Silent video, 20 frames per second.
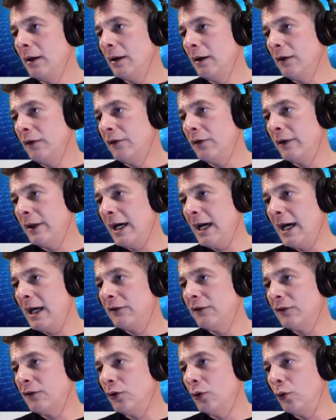So
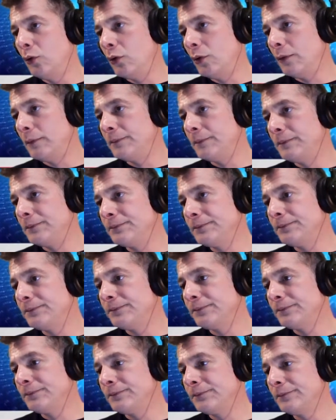that's cool.
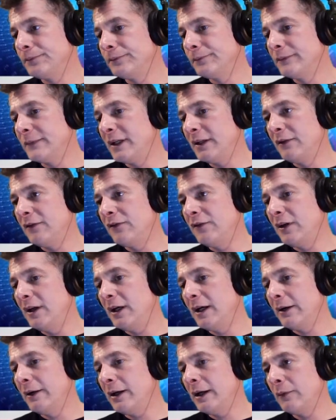
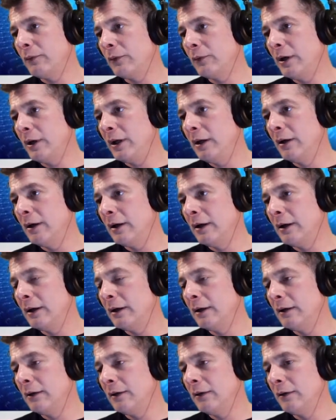I read
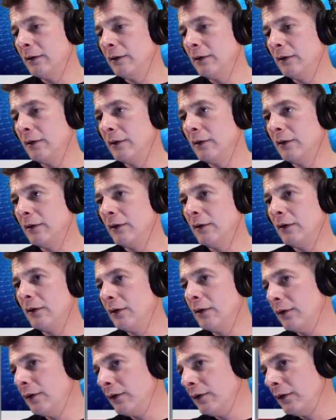Sarah
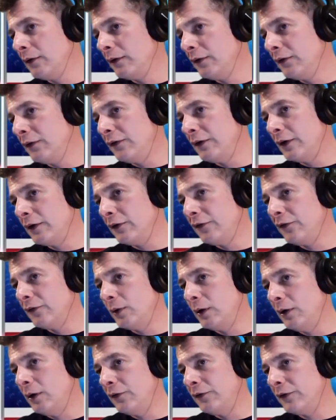
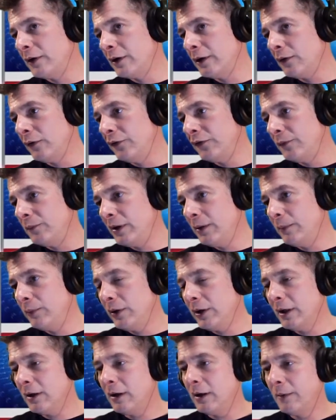Cirillo's articles and people
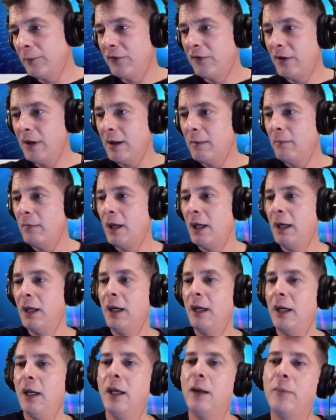get upset,
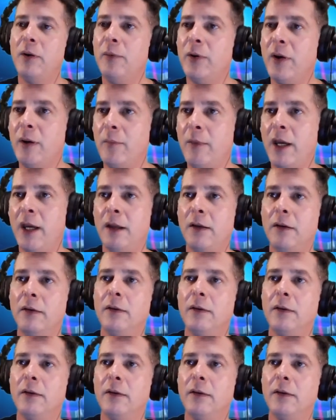man. People get mad.